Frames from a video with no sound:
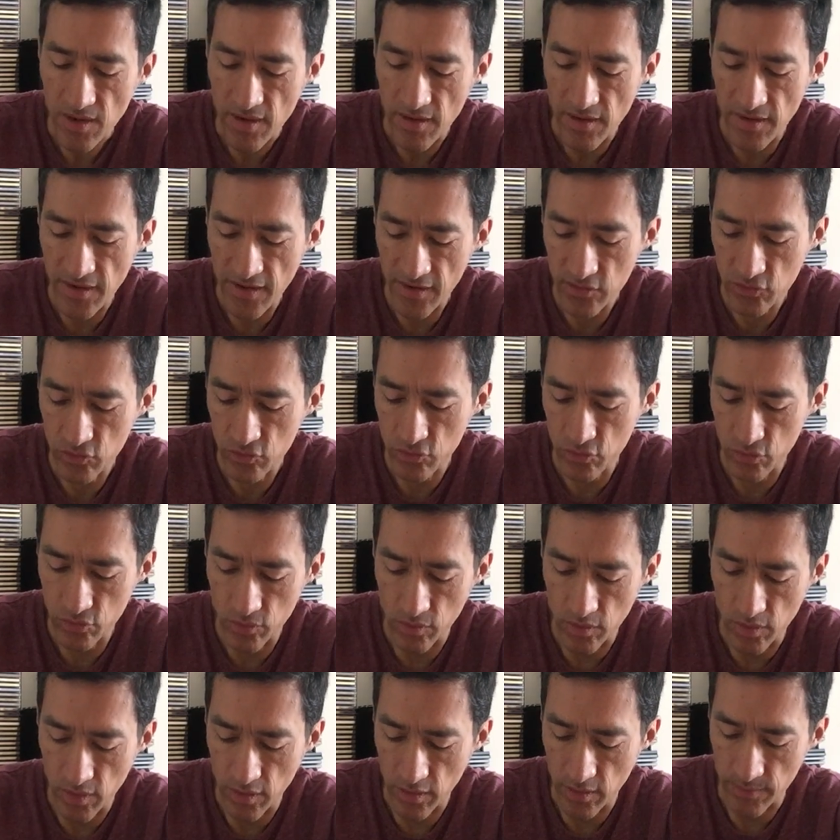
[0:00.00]
next
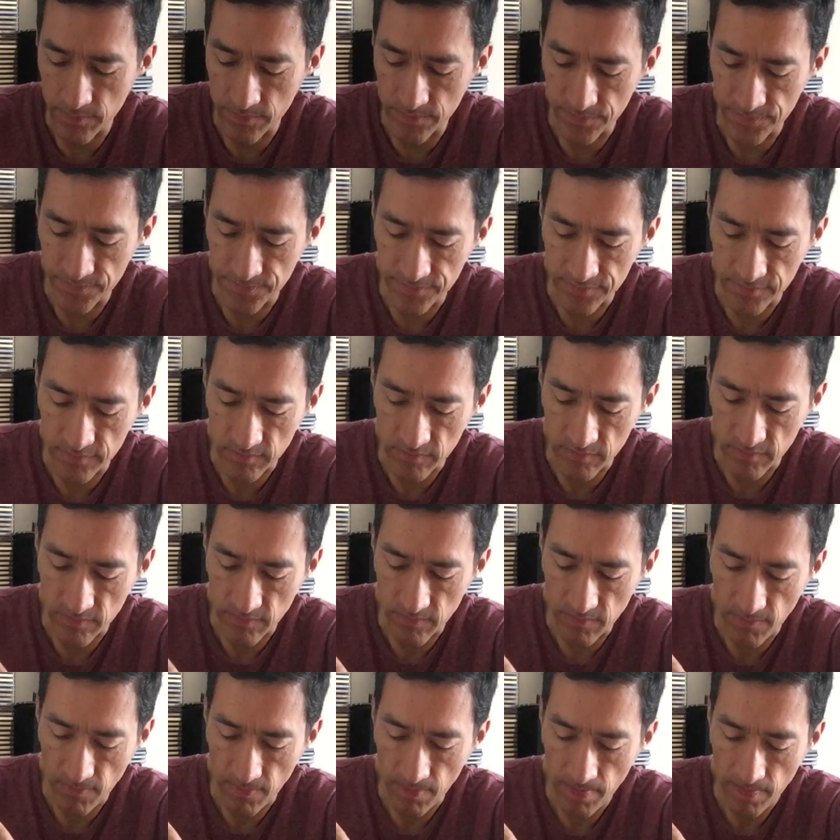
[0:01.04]
to
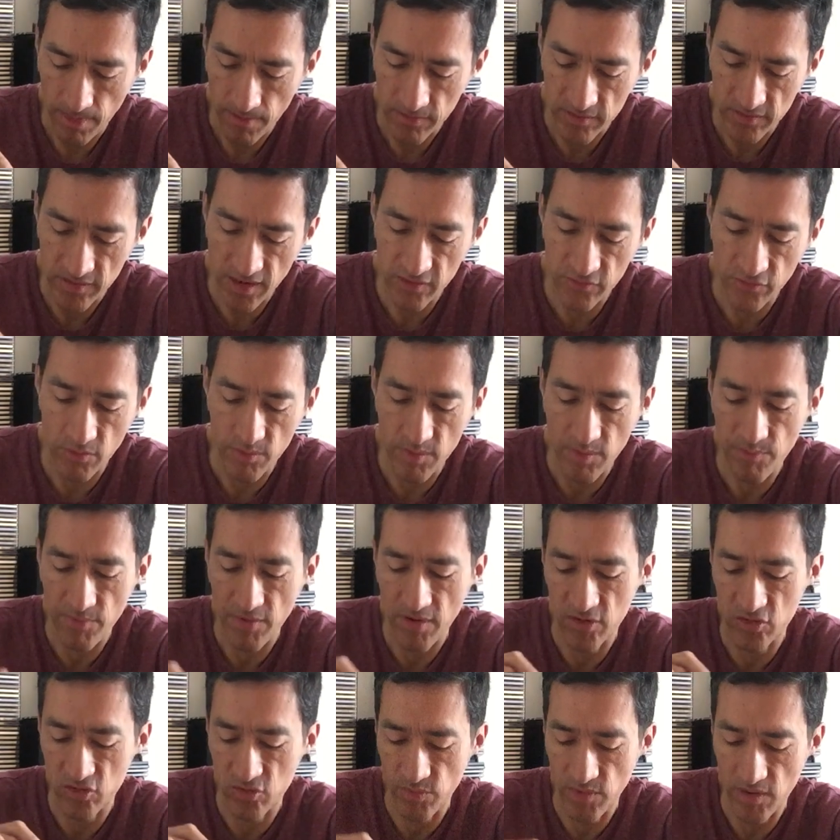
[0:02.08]
Tales from the
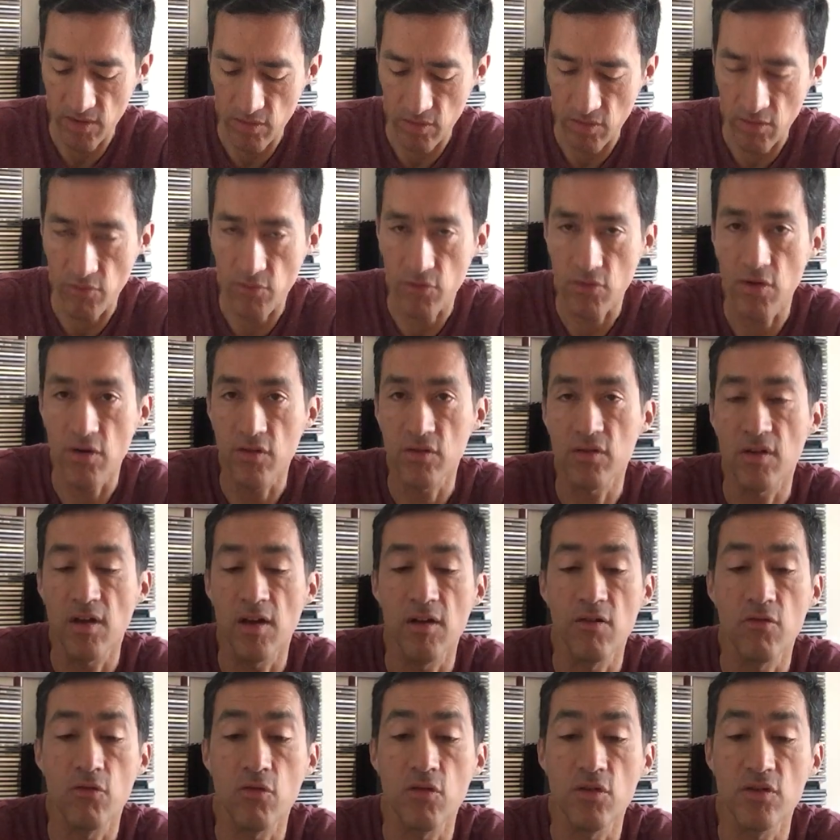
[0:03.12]
Punch Bowl, of course,
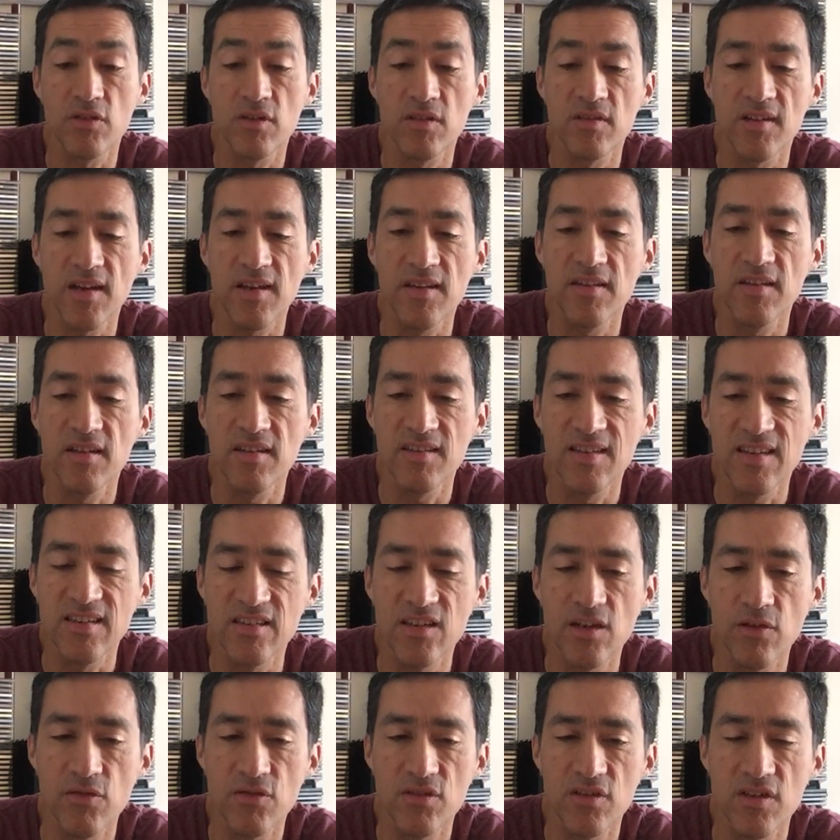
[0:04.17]
Selling the
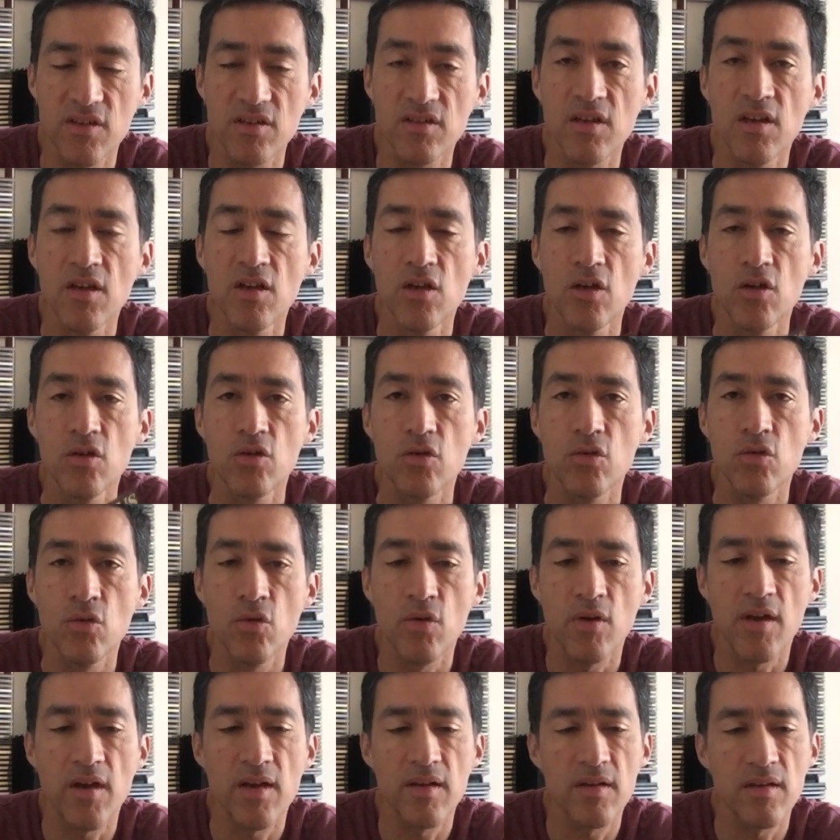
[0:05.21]
Sea of Cheese, you
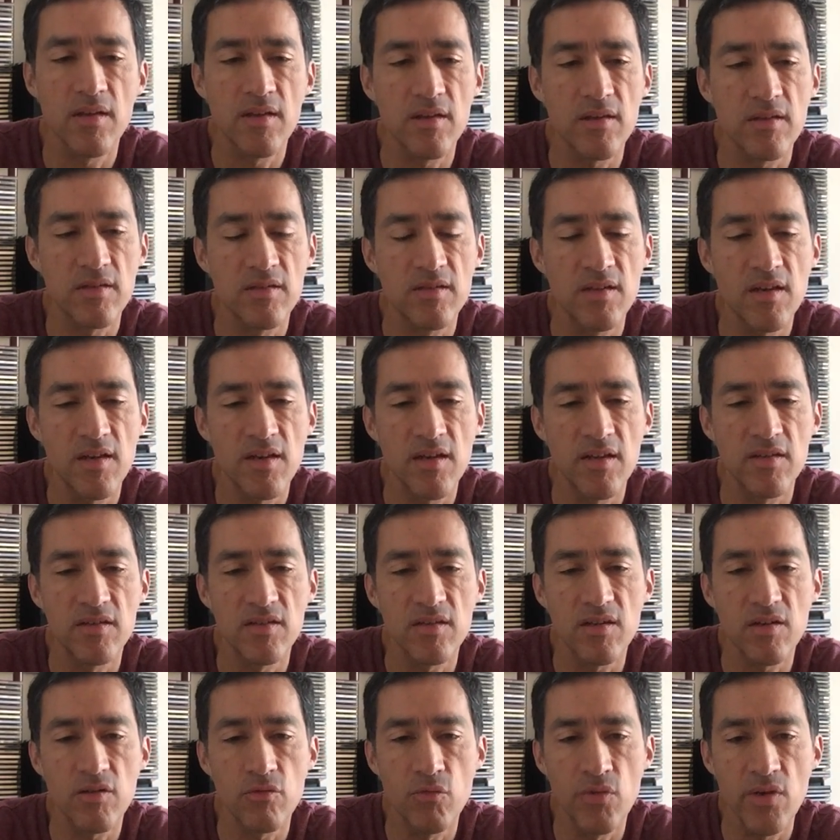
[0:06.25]
can see
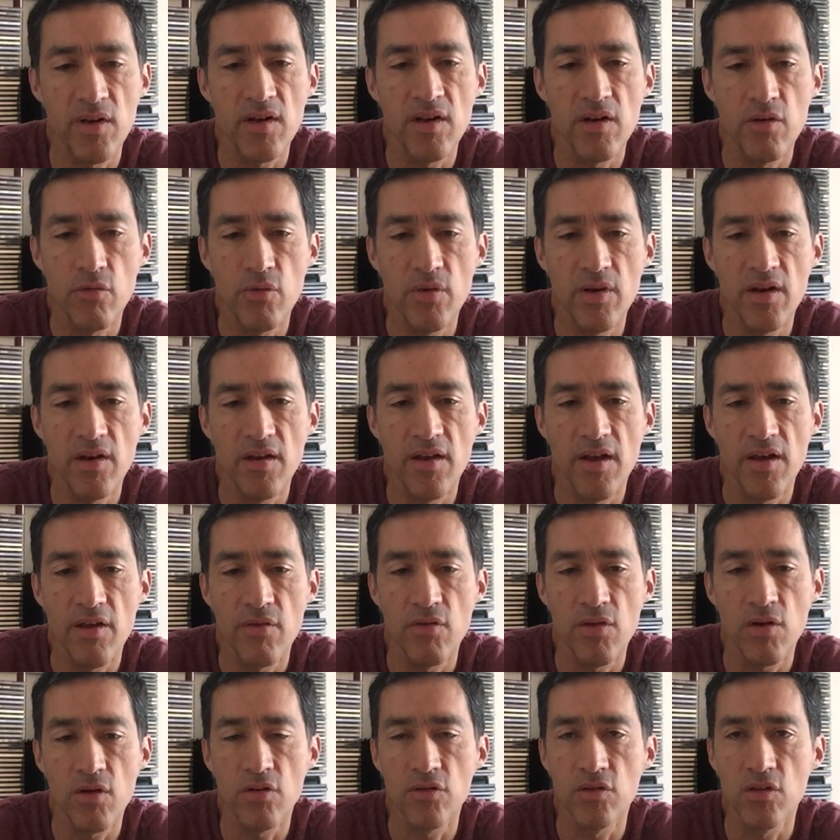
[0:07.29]
it's really
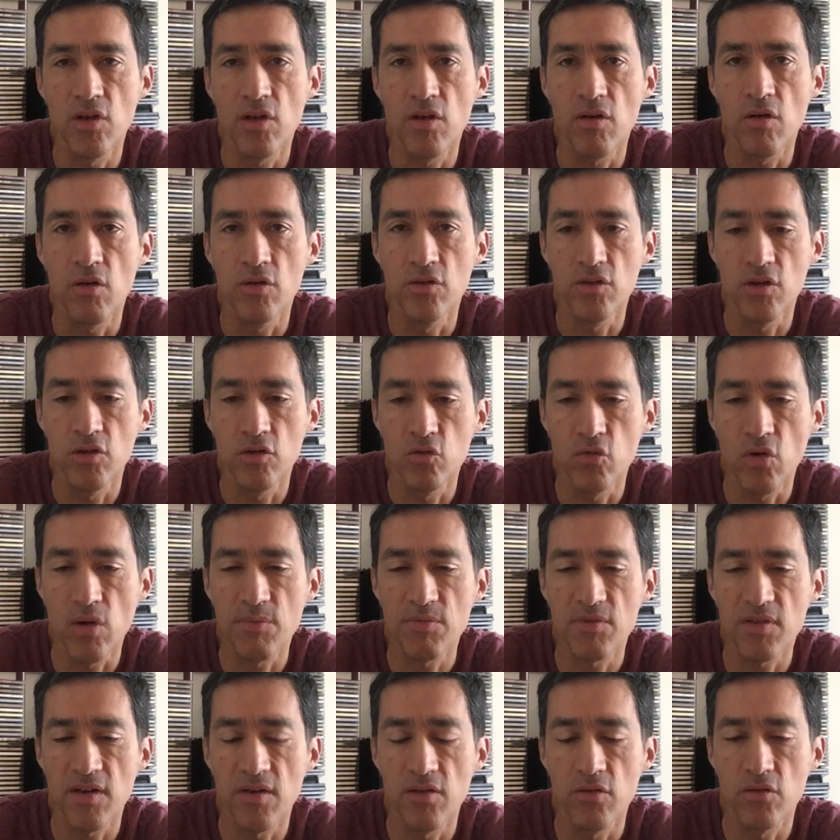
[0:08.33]
heavy on the
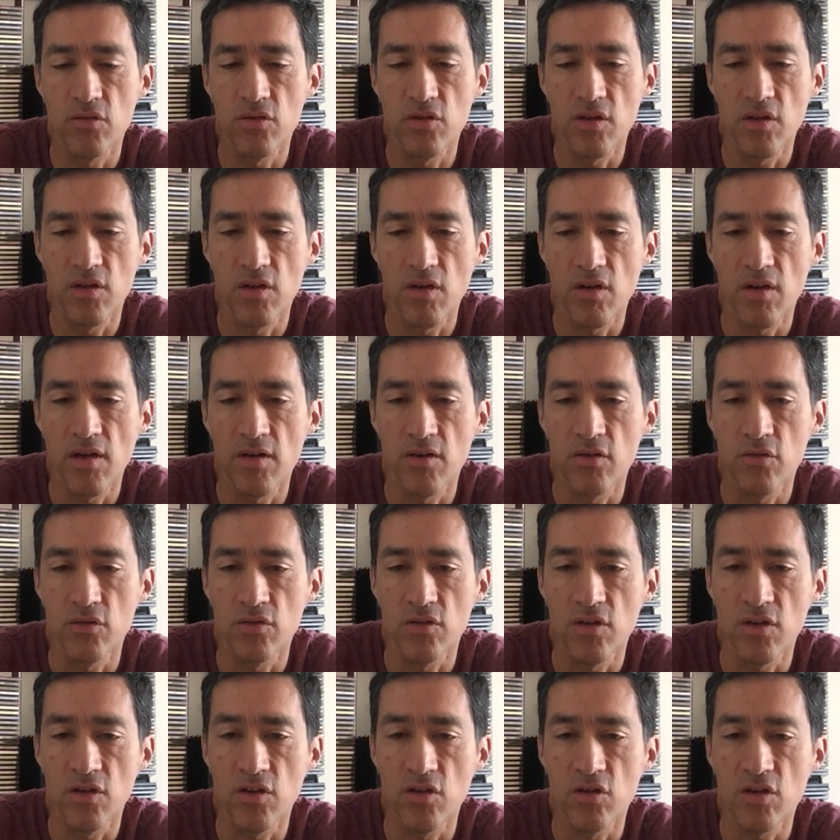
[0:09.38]
drums and on
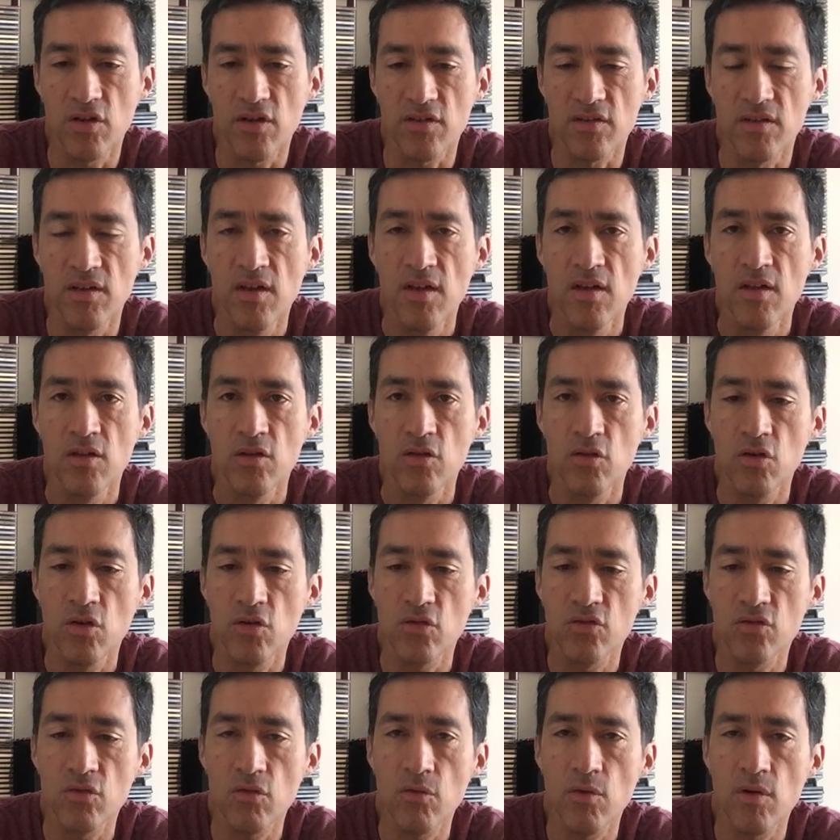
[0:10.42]
the guitars.
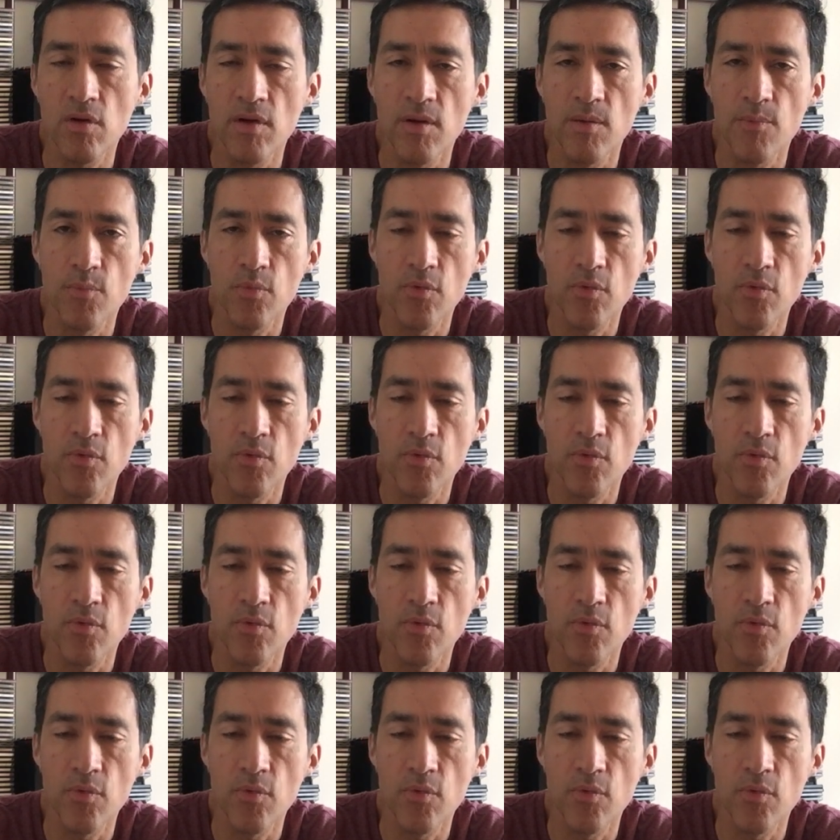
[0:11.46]
Not so